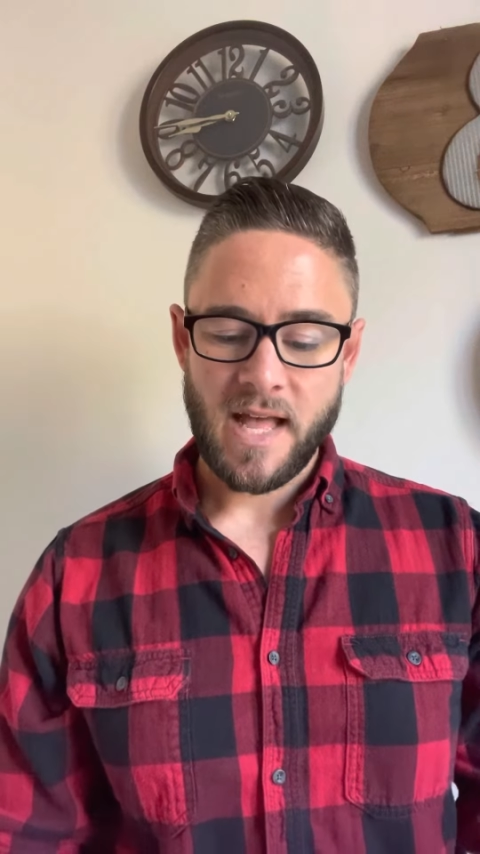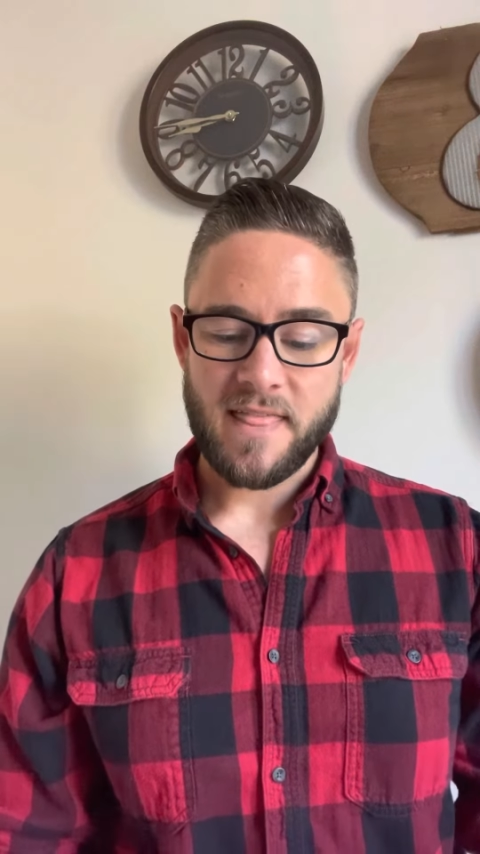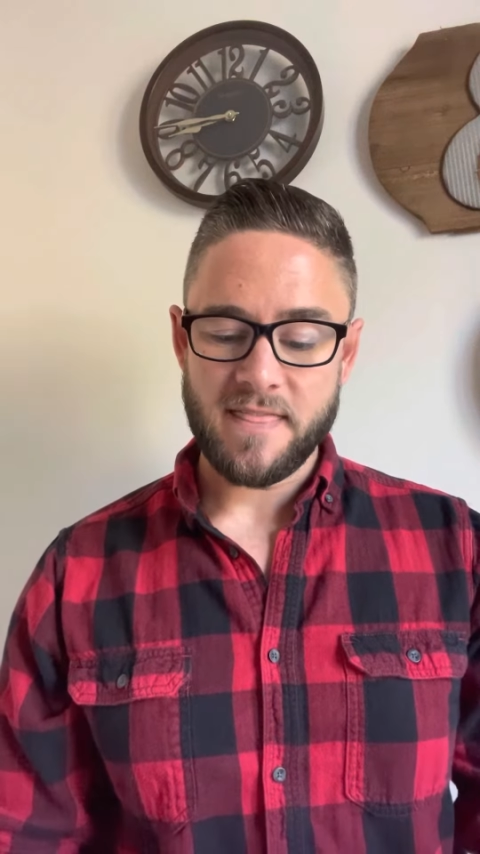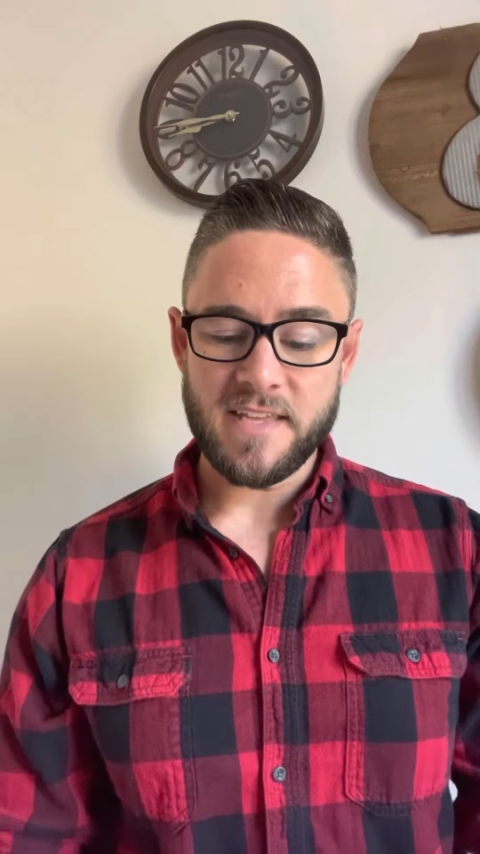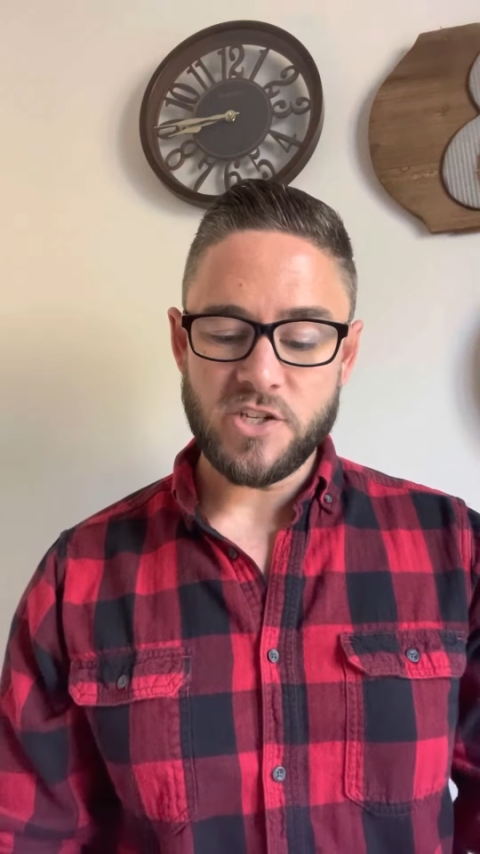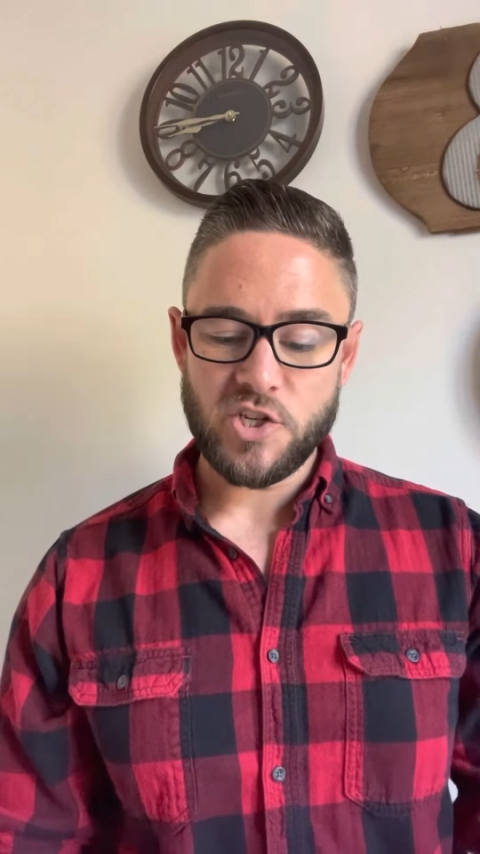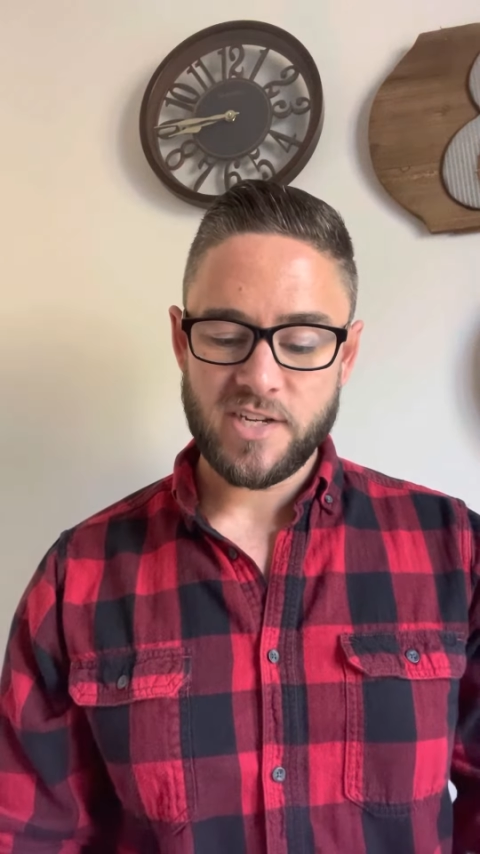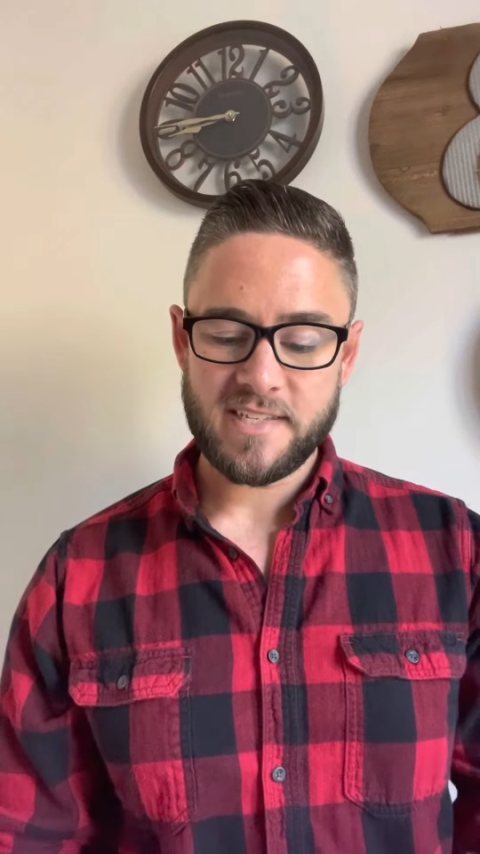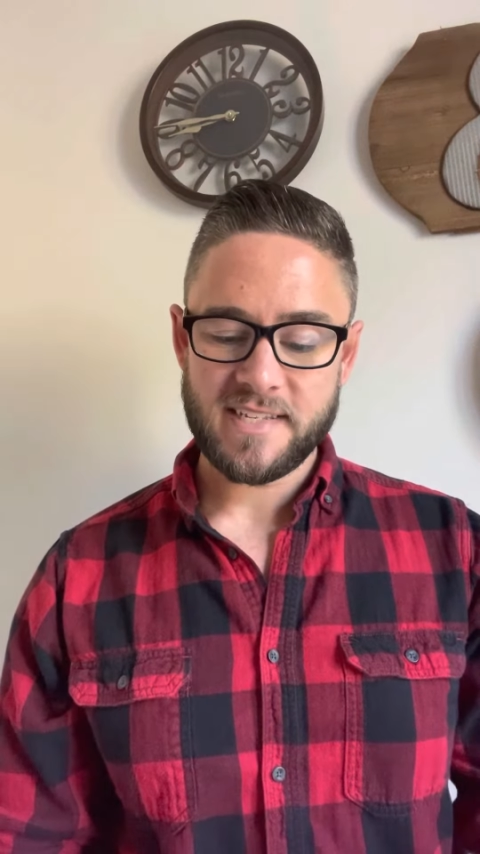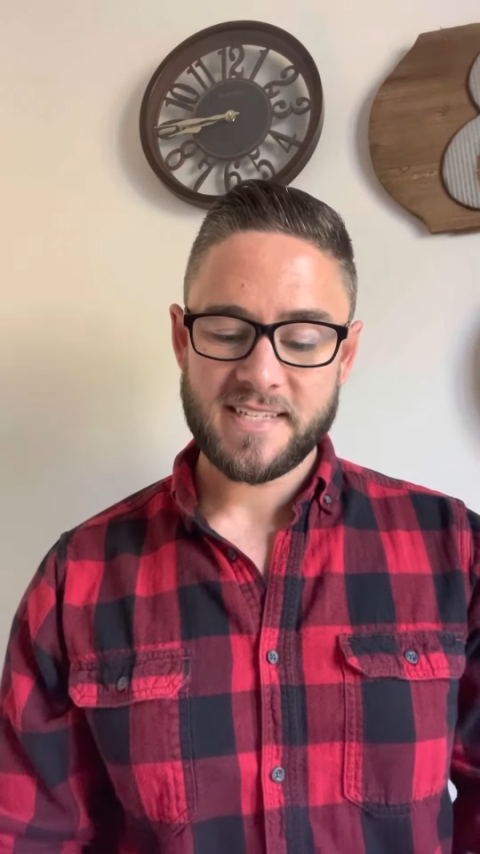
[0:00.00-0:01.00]
Then
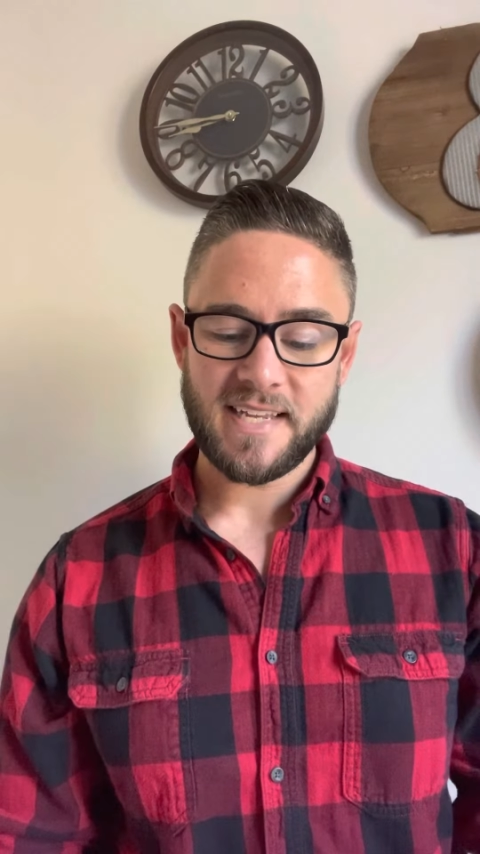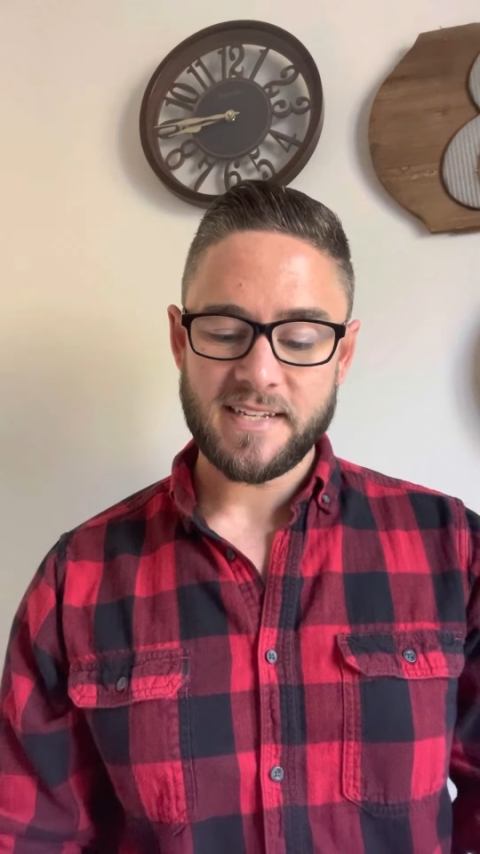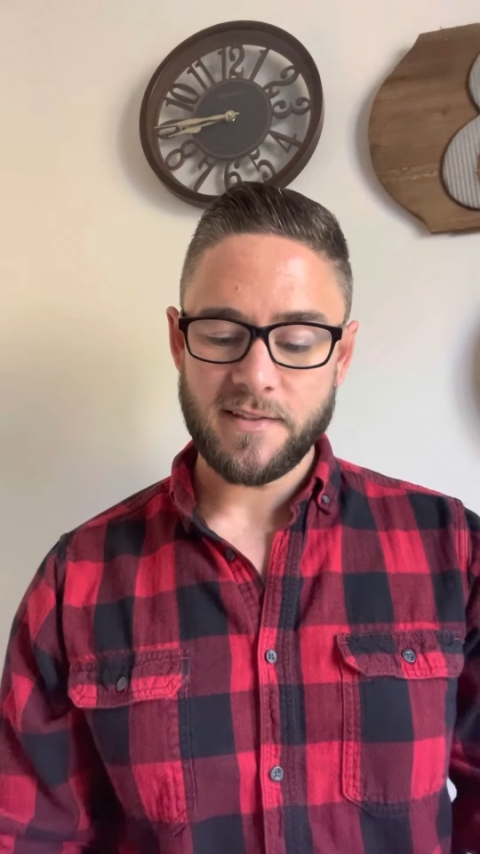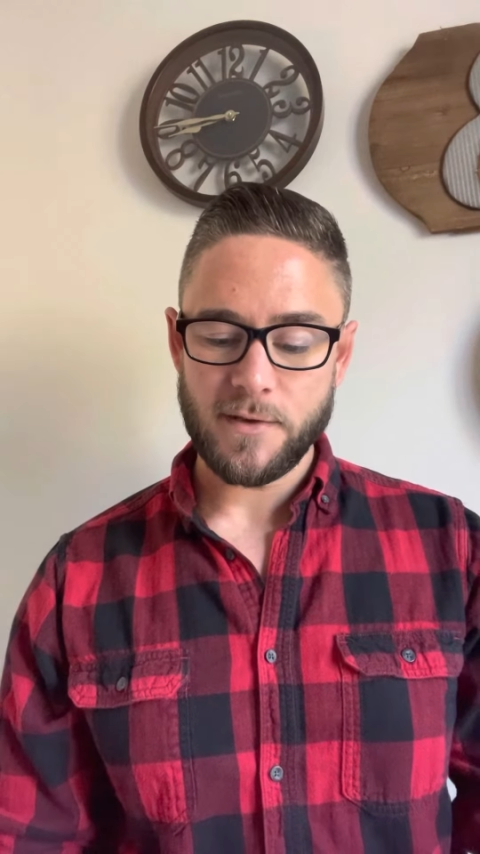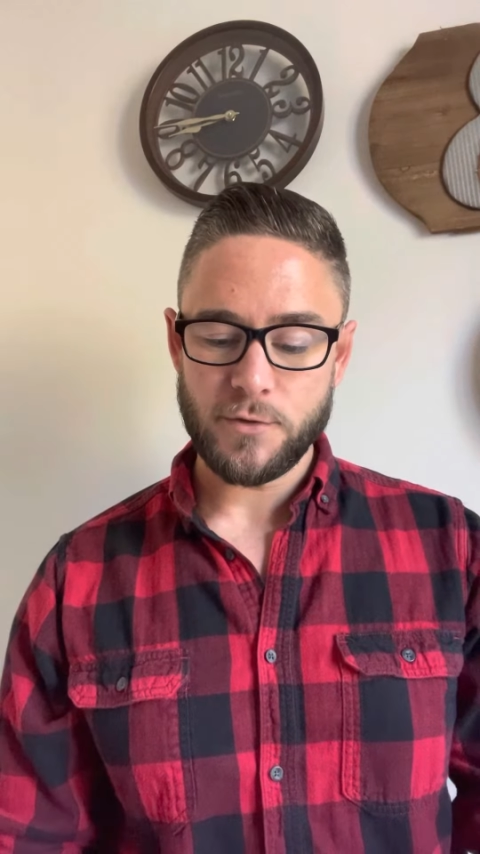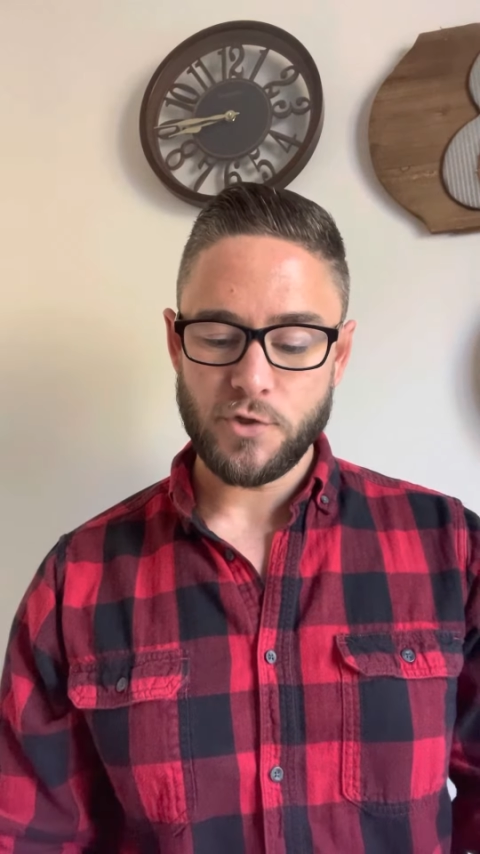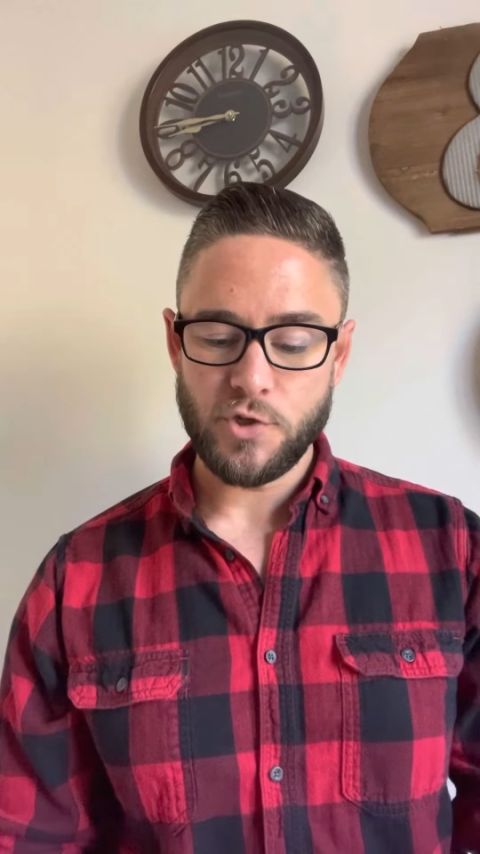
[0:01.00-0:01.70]
Jesus said to those